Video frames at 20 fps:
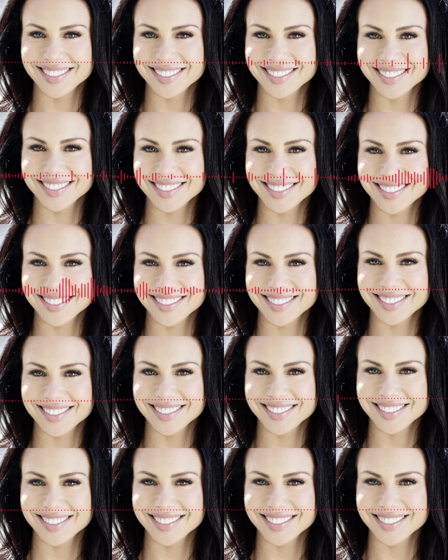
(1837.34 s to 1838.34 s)
Now that
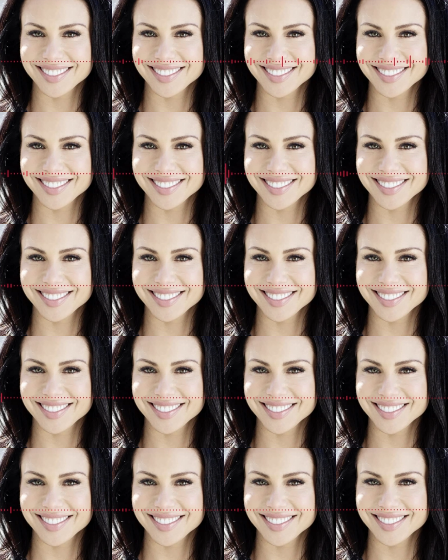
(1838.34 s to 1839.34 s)

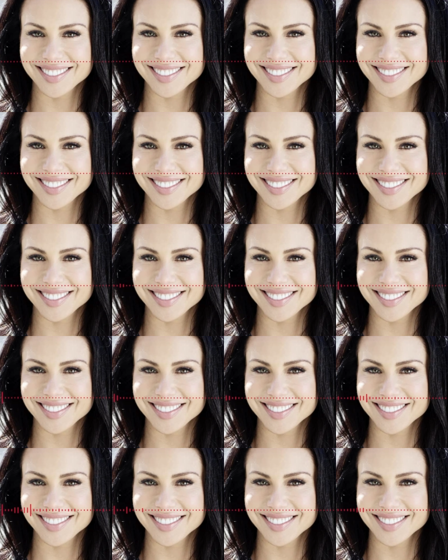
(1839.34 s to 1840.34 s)
leucine needs to
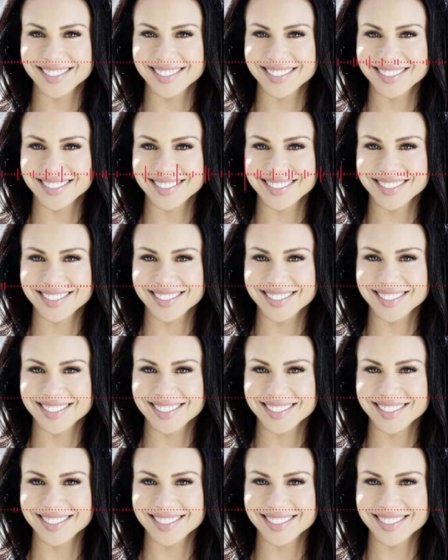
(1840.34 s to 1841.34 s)
be at about
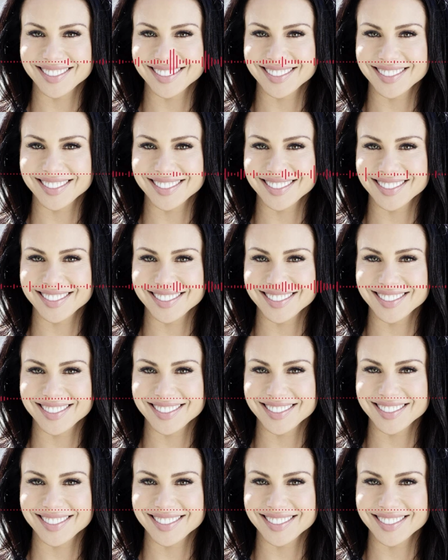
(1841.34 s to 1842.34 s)
2.5
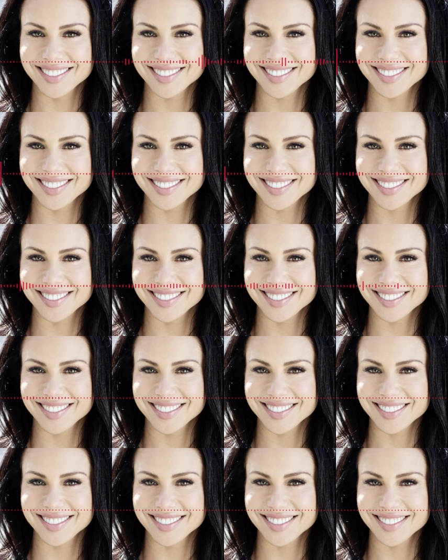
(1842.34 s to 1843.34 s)
grams per
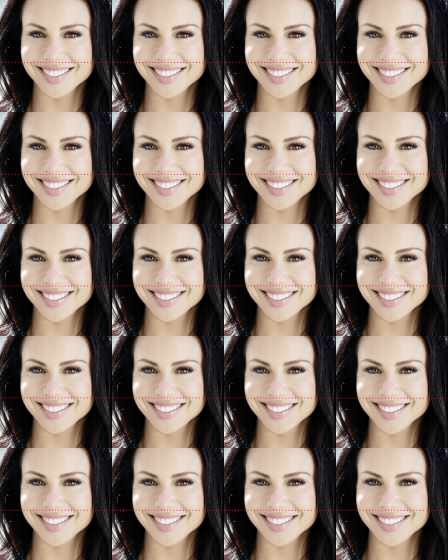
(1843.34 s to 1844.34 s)
meal
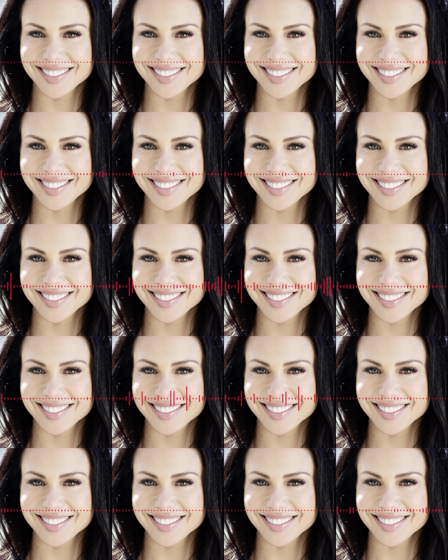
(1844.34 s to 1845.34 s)
to trigger
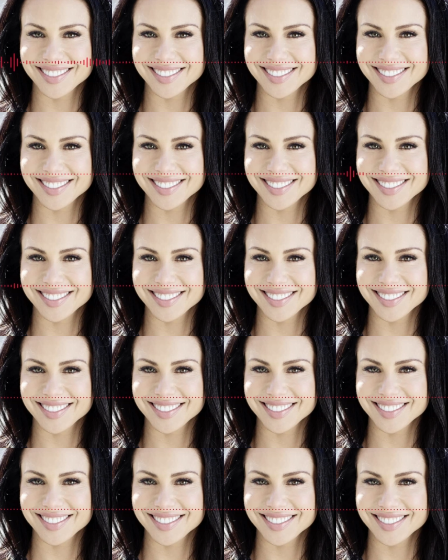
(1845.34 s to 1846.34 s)
muscle protein
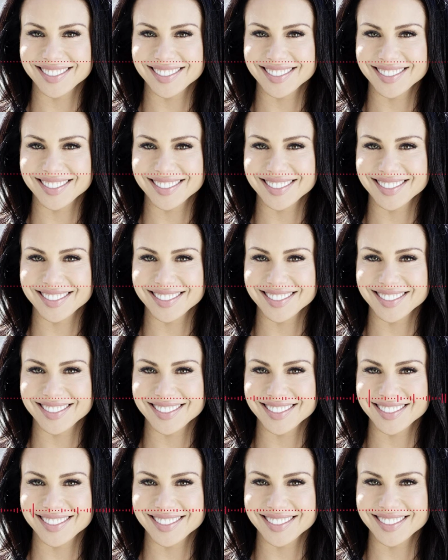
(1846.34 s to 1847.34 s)
synthesis.
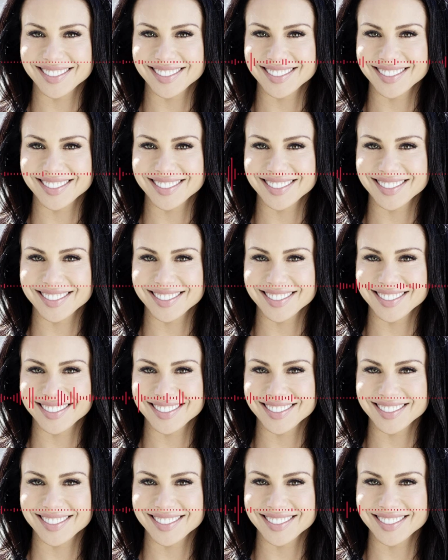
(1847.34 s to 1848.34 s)
And I'm going to translate this
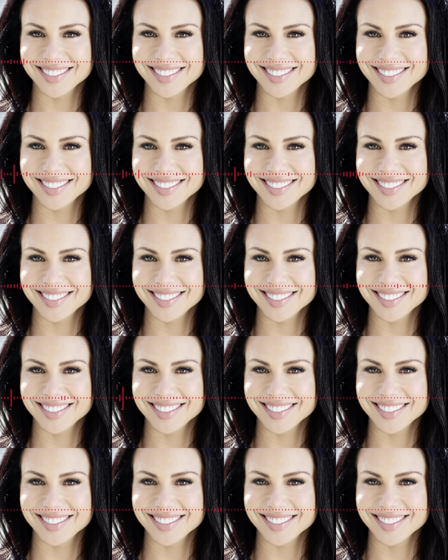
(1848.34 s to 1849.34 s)
all for the
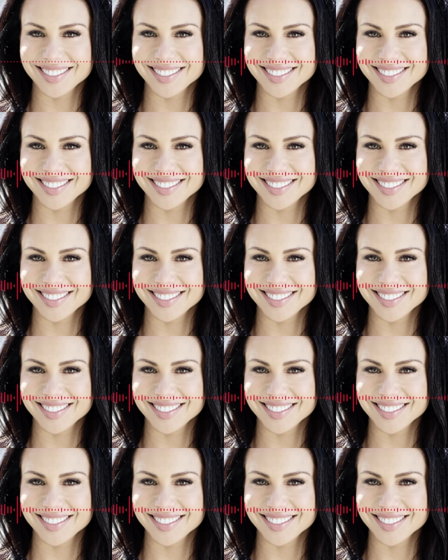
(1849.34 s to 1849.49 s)
listener.